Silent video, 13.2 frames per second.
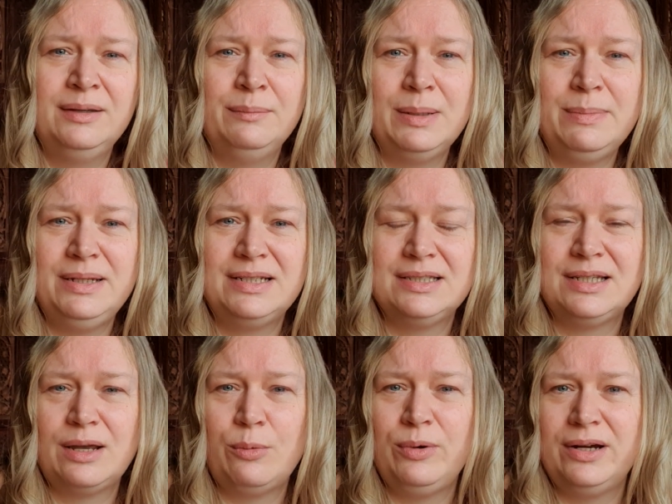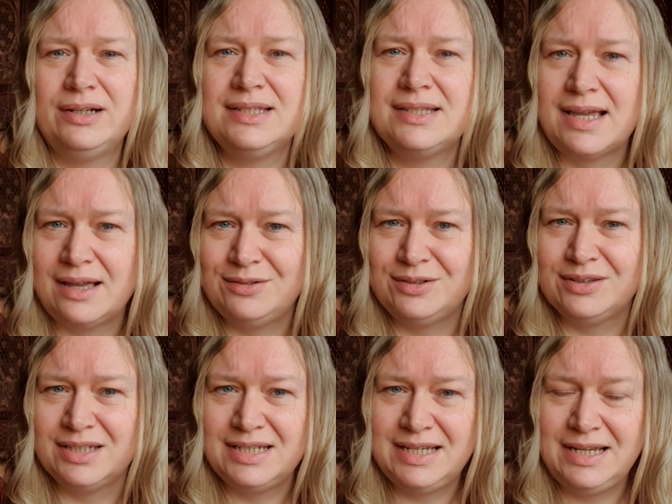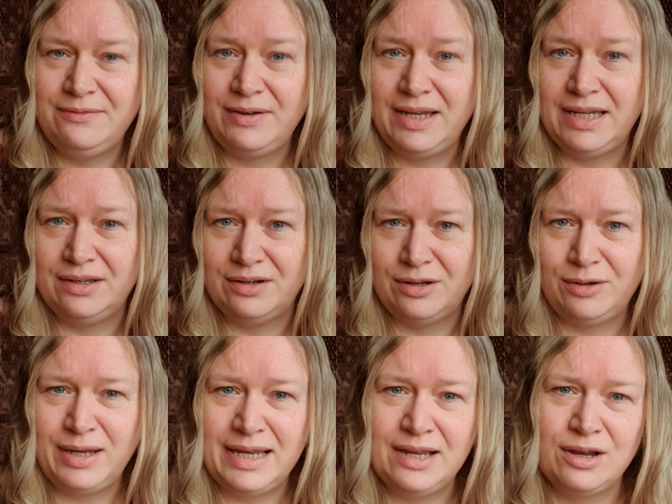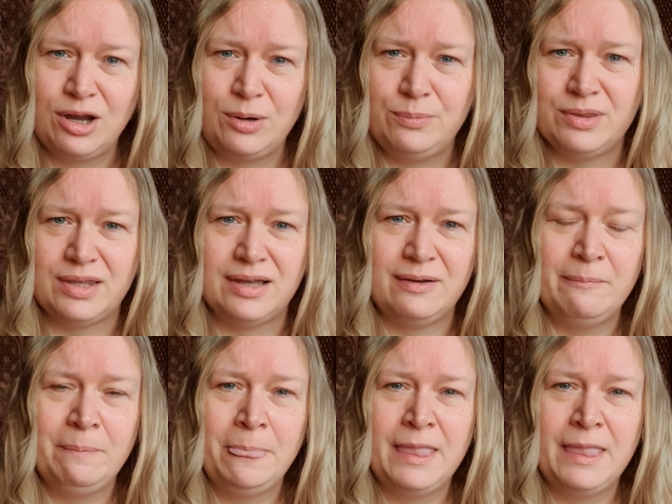Maybe just a weird sound on the TV, you know, he can cope with that.